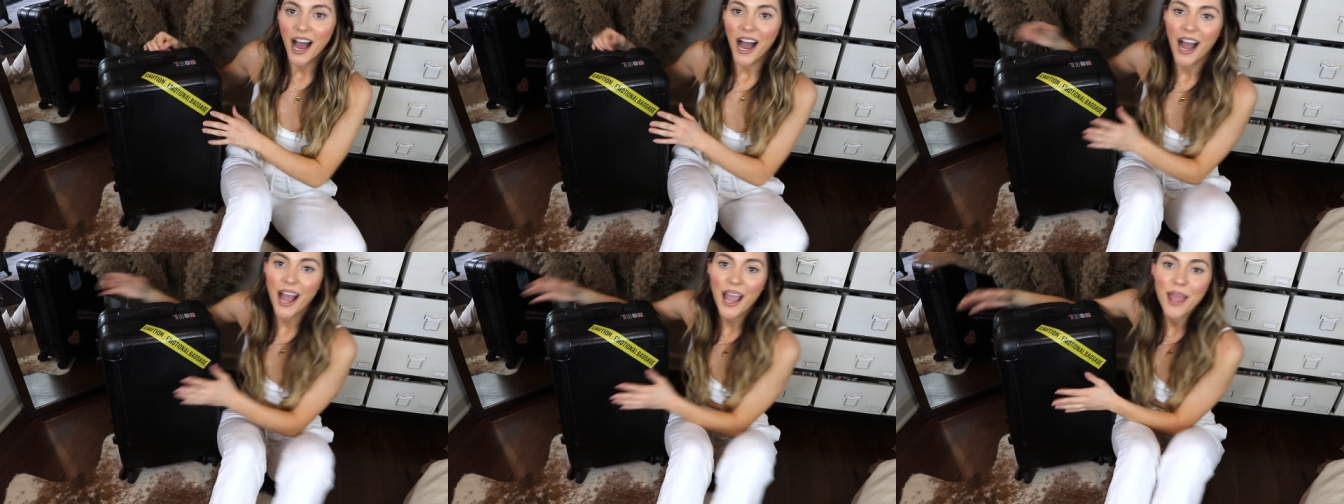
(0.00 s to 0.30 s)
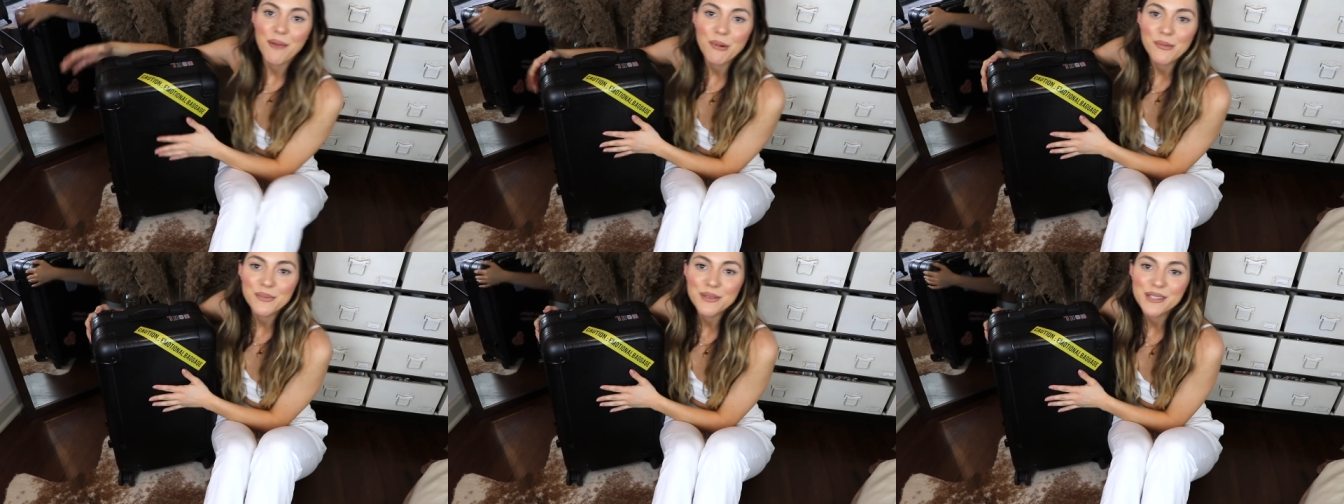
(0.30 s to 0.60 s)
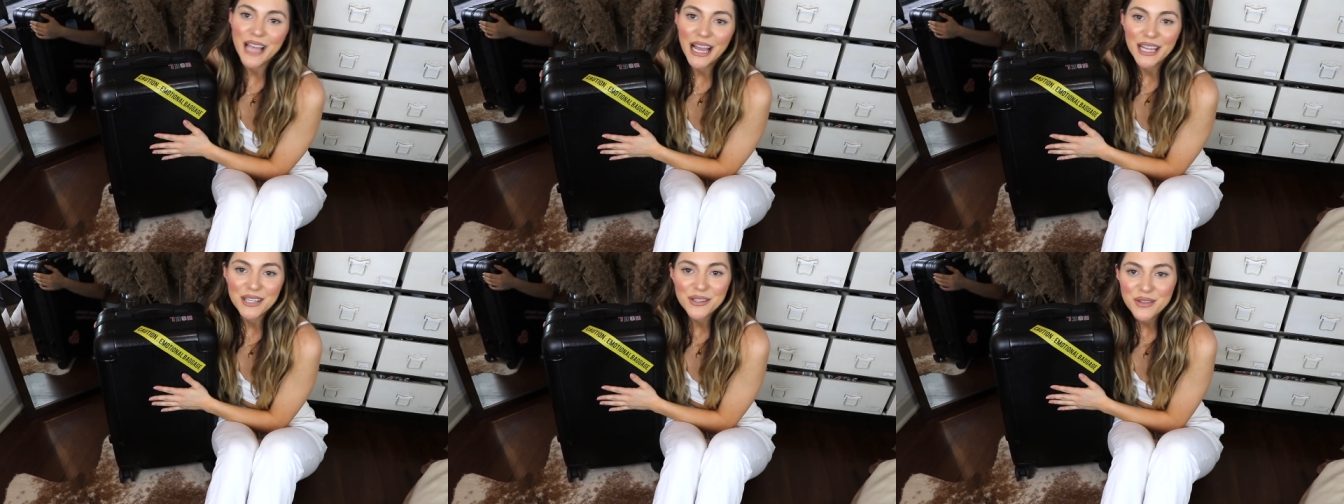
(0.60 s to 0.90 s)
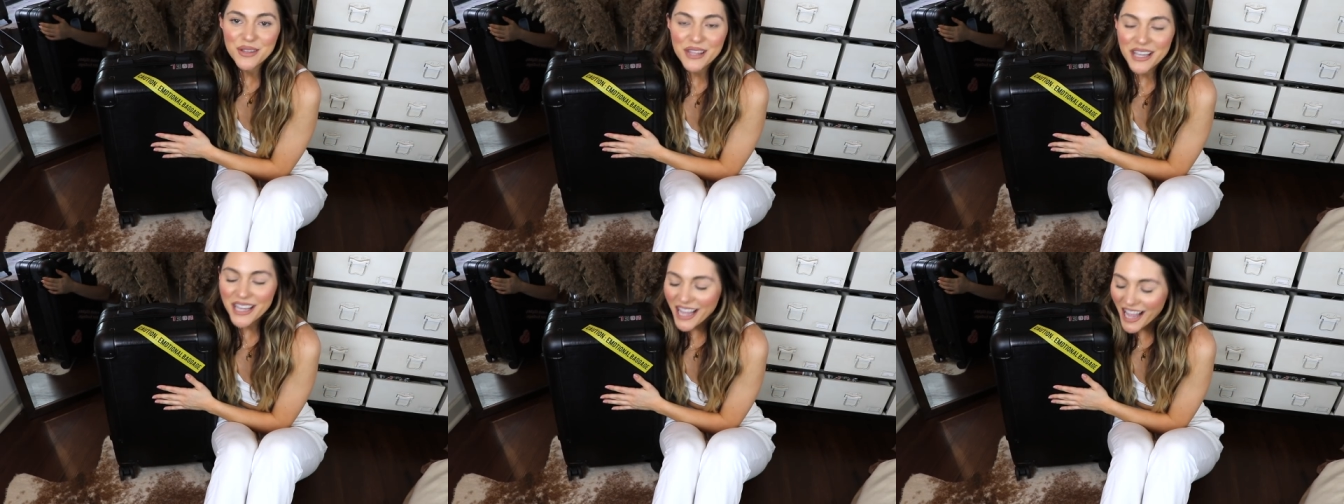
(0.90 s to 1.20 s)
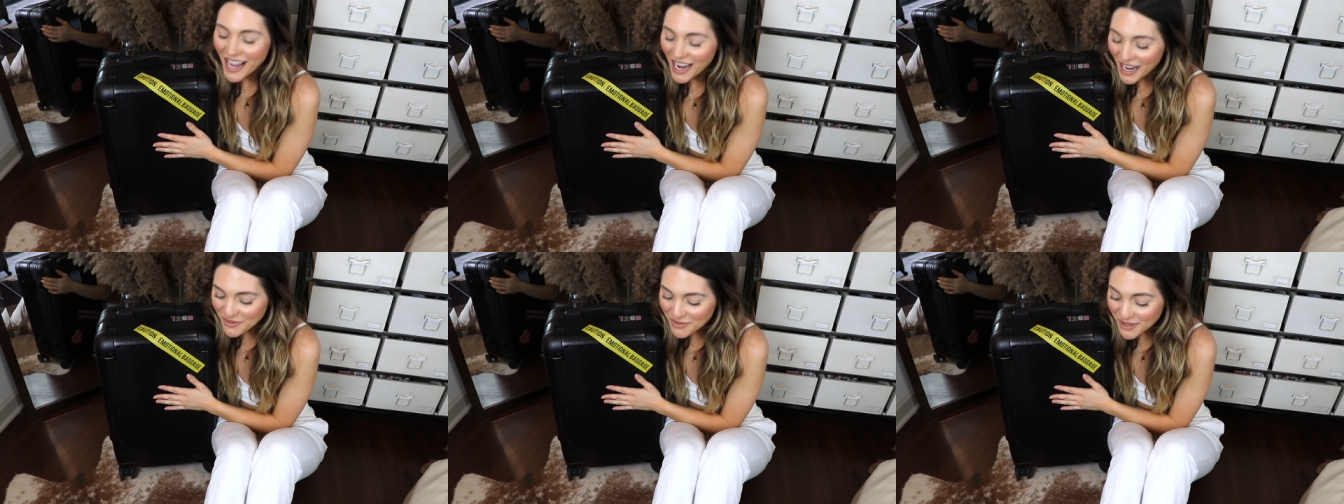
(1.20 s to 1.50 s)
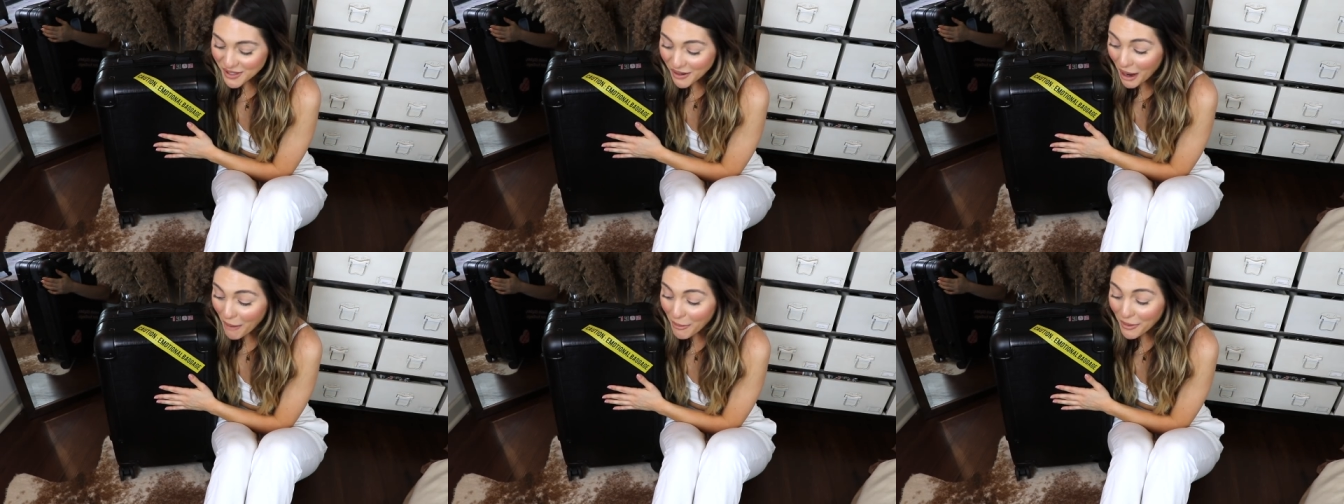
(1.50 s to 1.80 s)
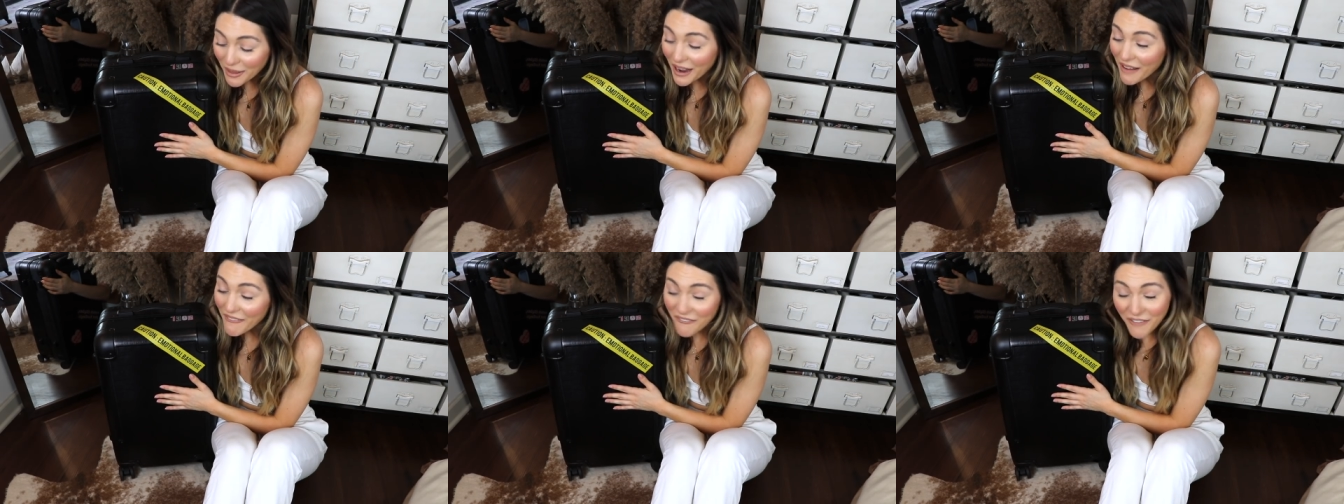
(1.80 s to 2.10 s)
I am obsessed with it and I'm so happy
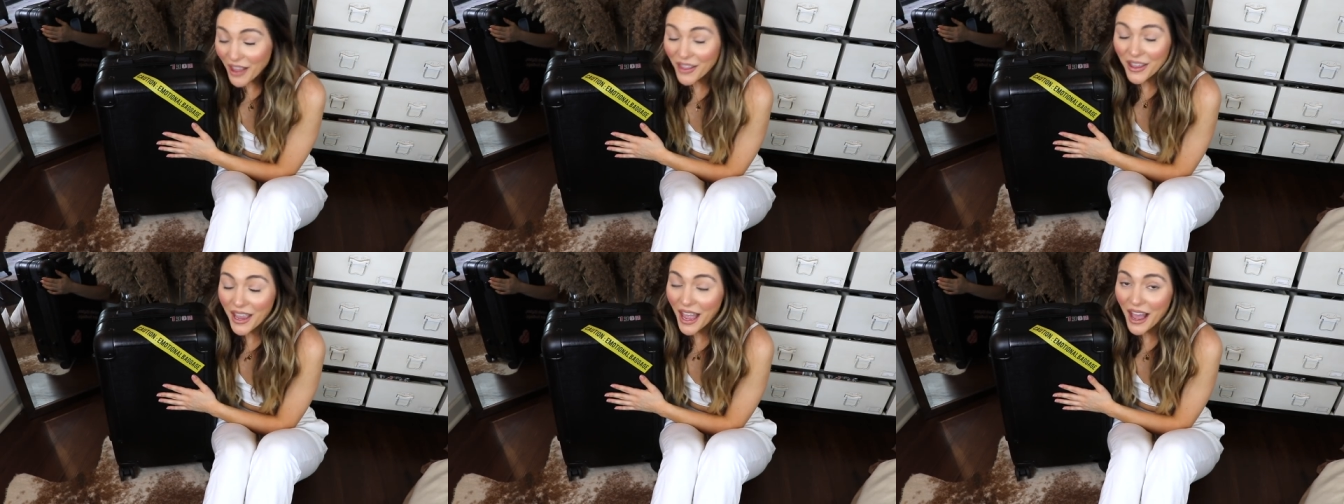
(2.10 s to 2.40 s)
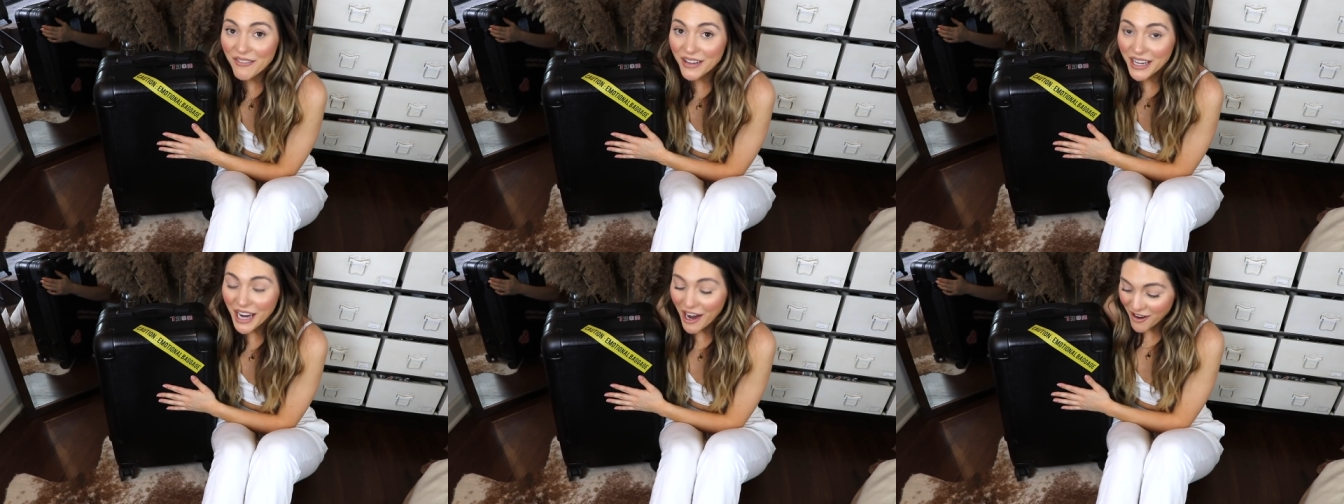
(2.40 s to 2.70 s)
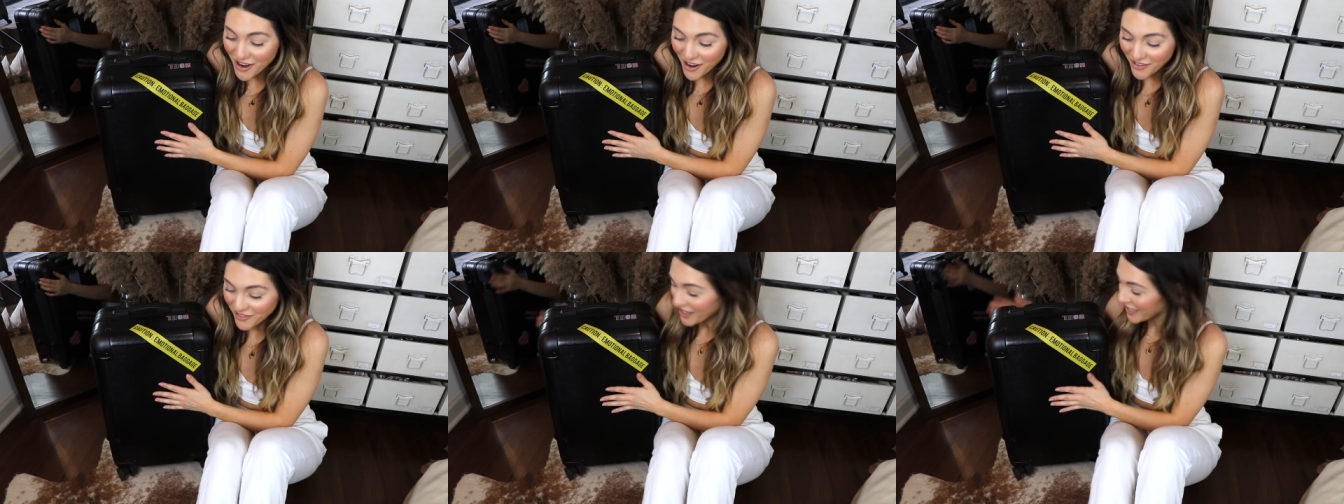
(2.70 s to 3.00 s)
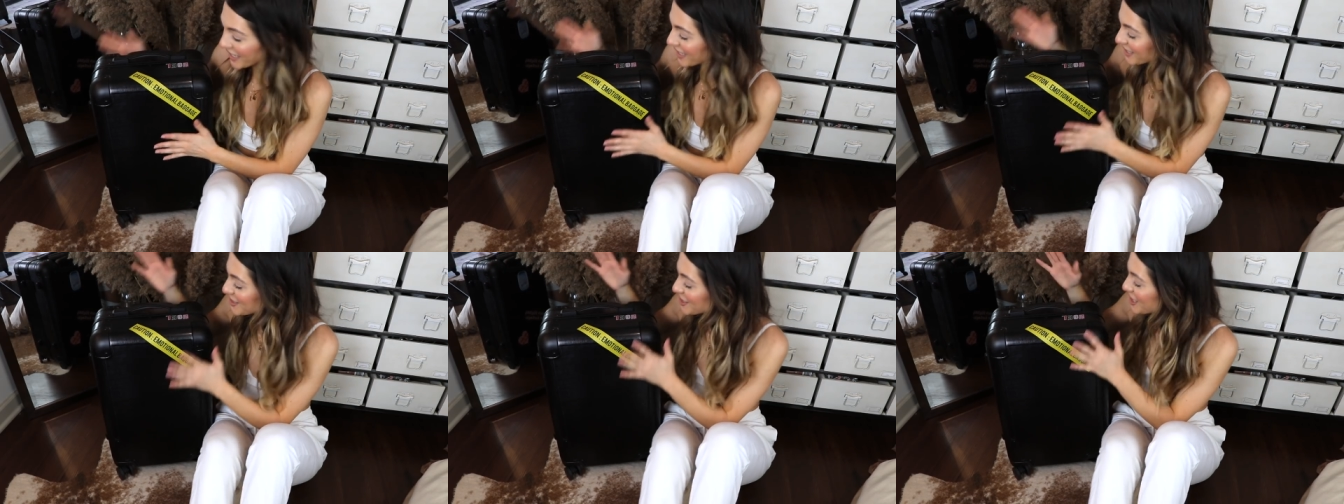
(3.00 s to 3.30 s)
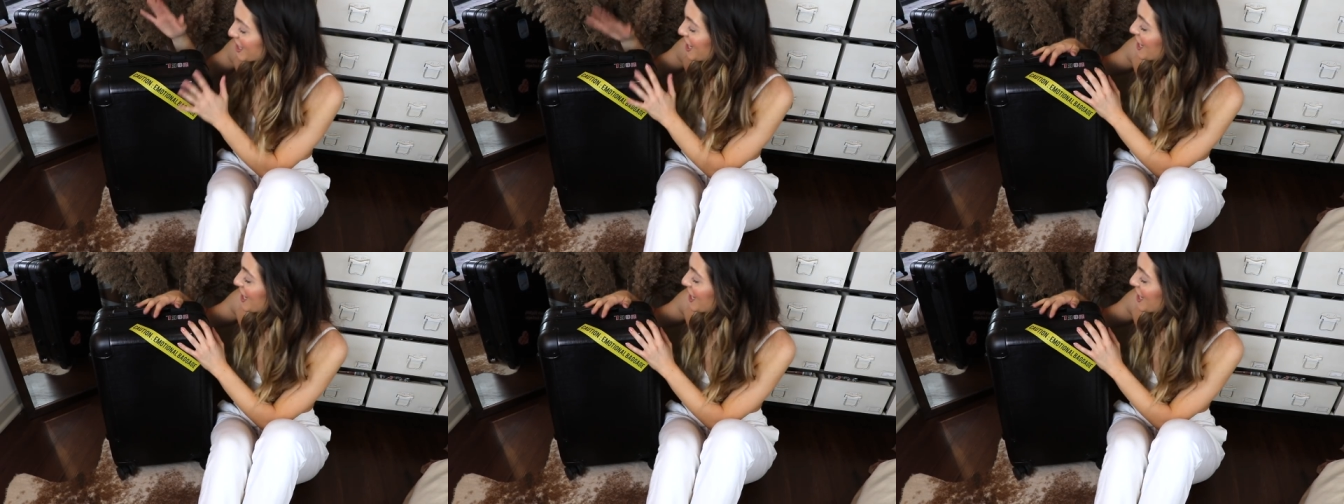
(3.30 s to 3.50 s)
that I finally have a carry-on luggage.